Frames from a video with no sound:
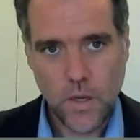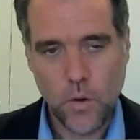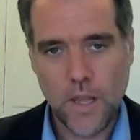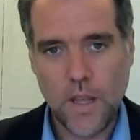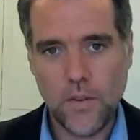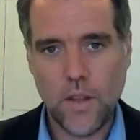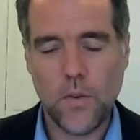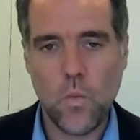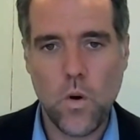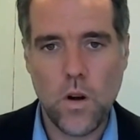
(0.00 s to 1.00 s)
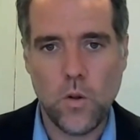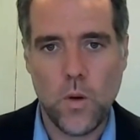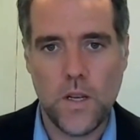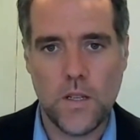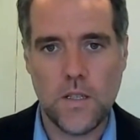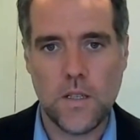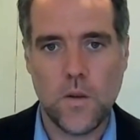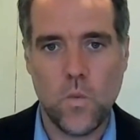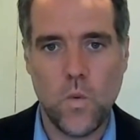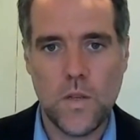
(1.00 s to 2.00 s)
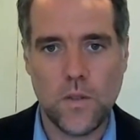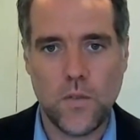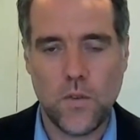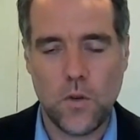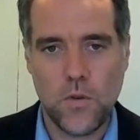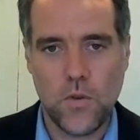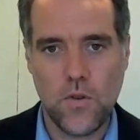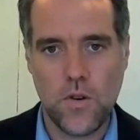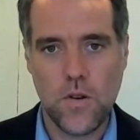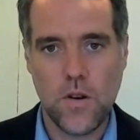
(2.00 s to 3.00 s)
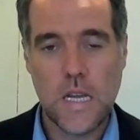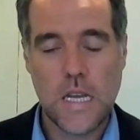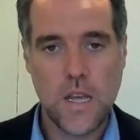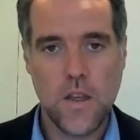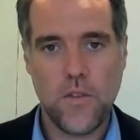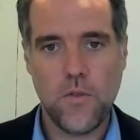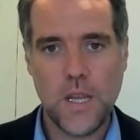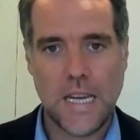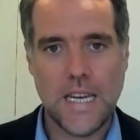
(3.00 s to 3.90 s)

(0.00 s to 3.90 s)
Okay, that's a whirlwind whistle-stop tour through the